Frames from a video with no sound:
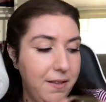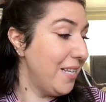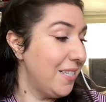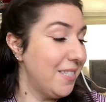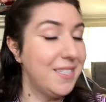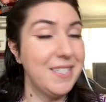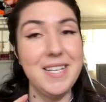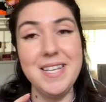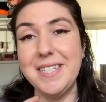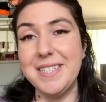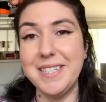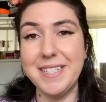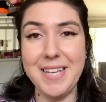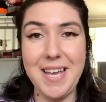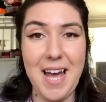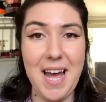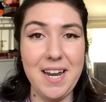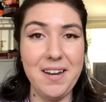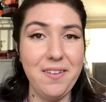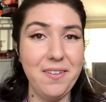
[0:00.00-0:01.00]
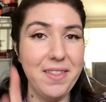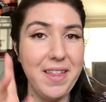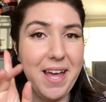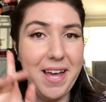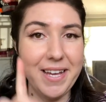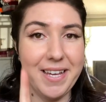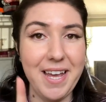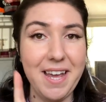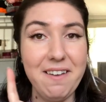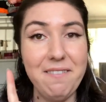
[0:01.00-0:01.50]
This is the candle
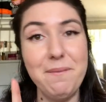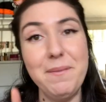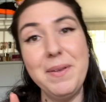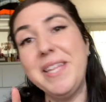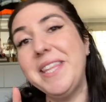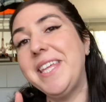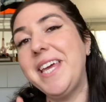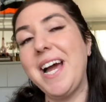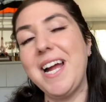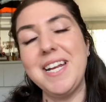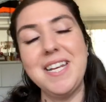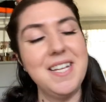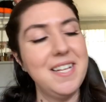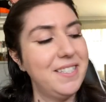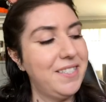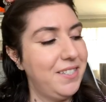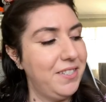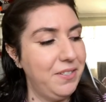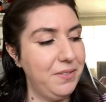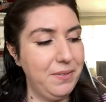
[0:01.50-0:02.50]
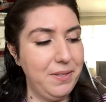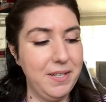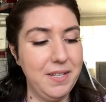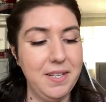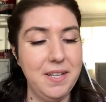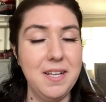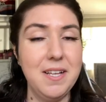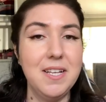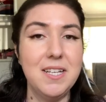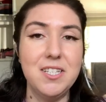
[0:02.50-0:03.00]
that gave me the idea to do it.